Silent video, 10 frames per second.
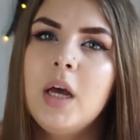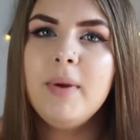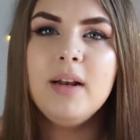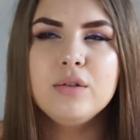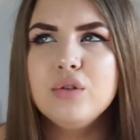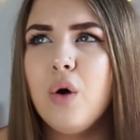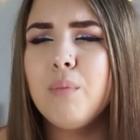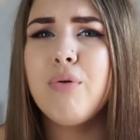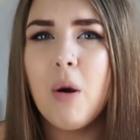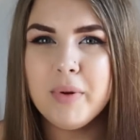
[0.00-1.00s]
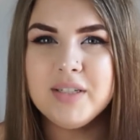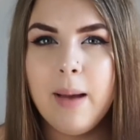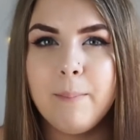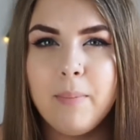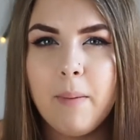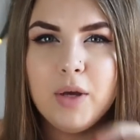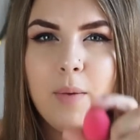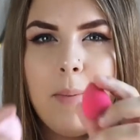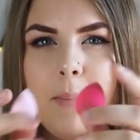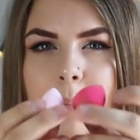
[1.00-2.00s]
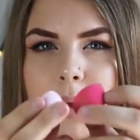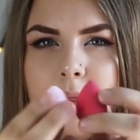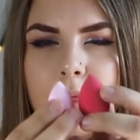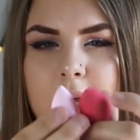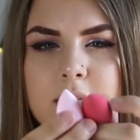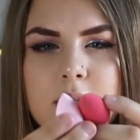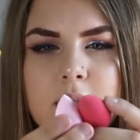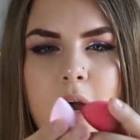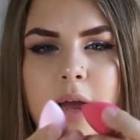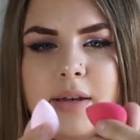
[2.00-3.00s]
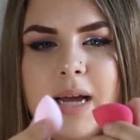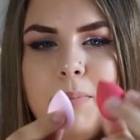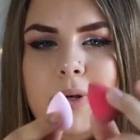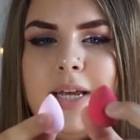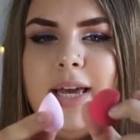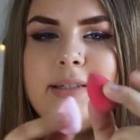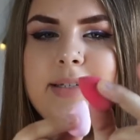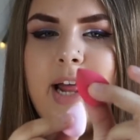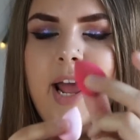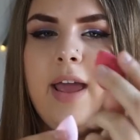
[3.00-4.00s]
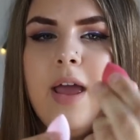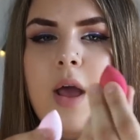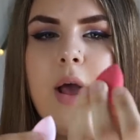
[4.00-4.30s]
I mean, it's not proper damp. It probably could be a bit bigger than this because I dampened it yesterday.